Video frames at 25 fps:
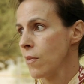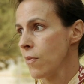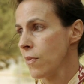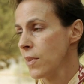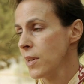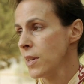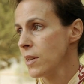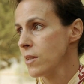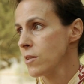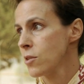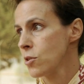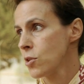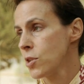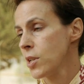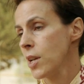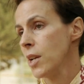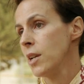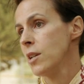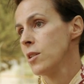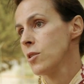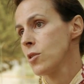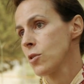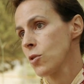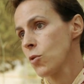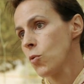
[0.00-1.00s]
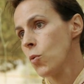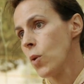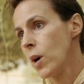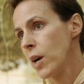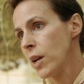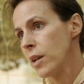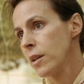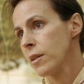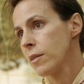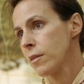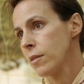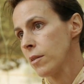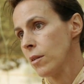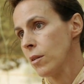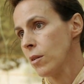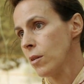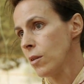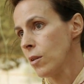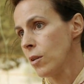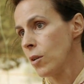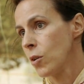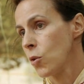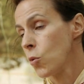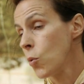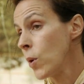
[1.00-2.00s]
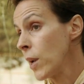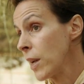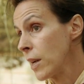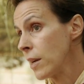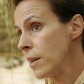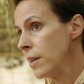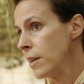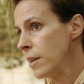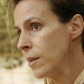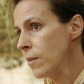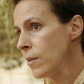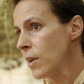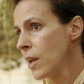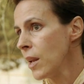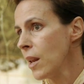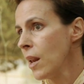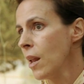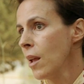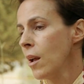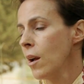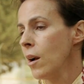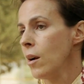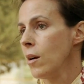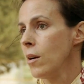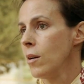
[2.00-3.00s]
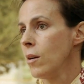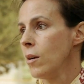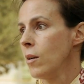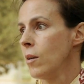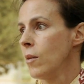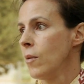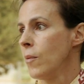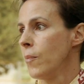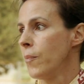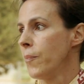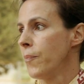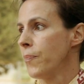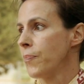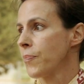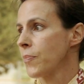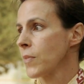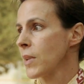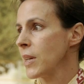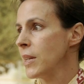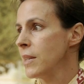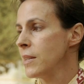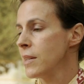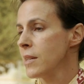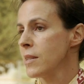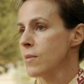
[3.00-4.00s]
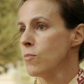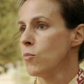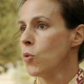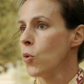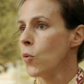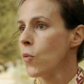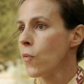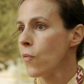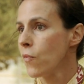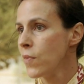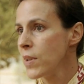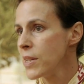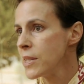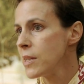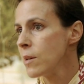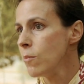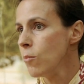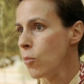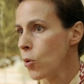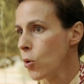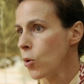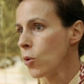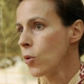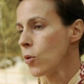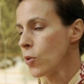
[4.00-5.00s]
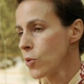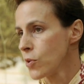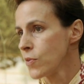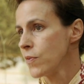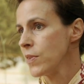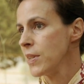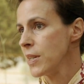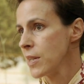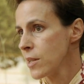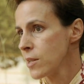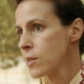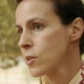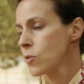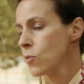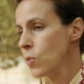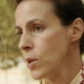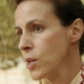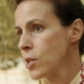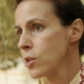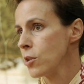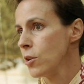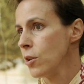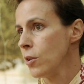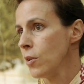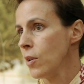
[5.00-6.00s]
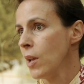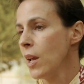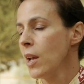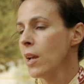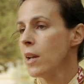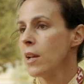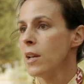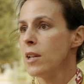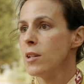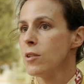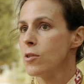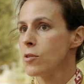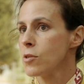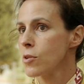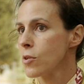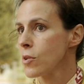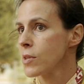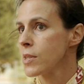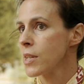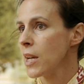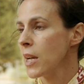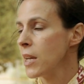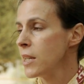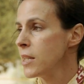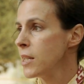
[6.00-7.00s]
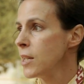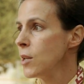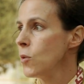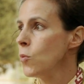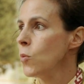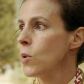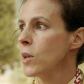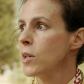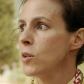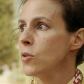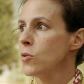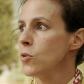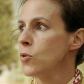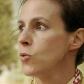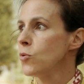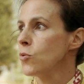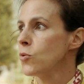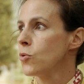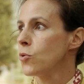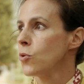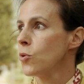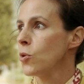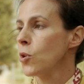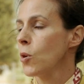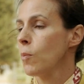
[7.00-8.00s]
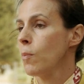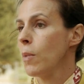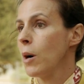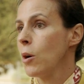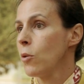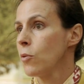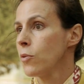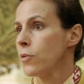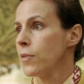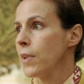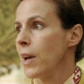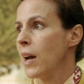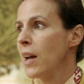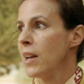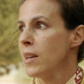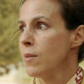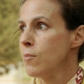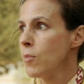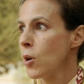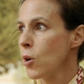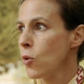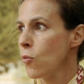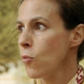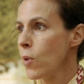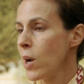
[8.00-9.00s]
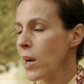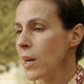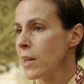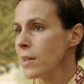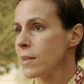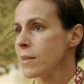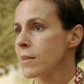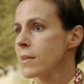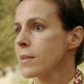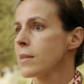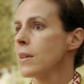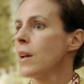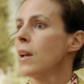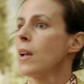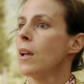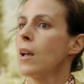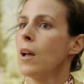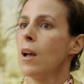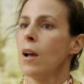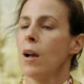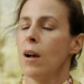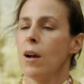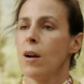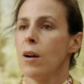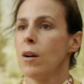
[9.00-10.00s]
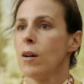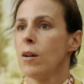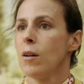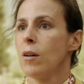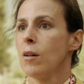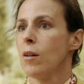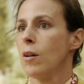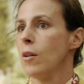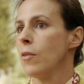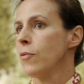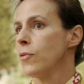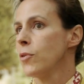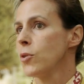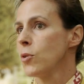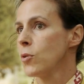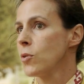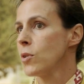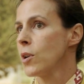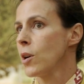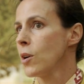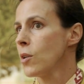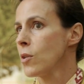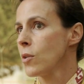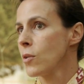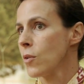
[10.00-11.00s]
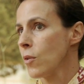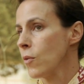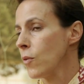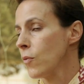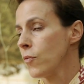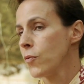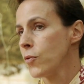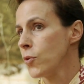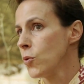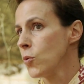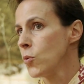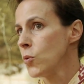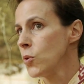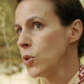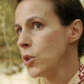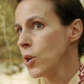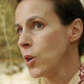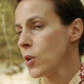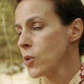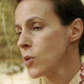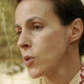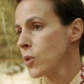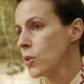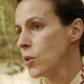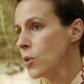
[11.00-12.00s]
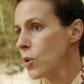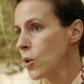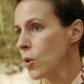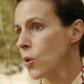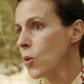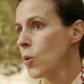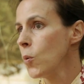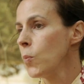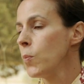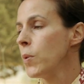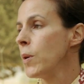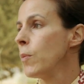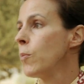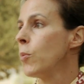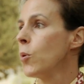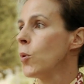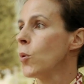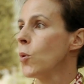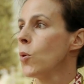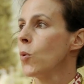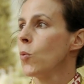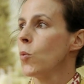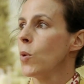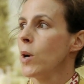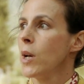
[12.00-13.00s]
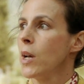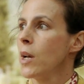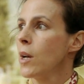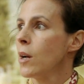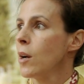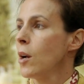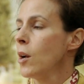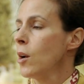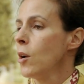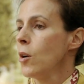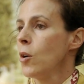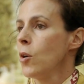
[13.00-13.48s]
things change quite quickly. It is more visible of this question in the society when you talk about animal rights. A few years ago, people were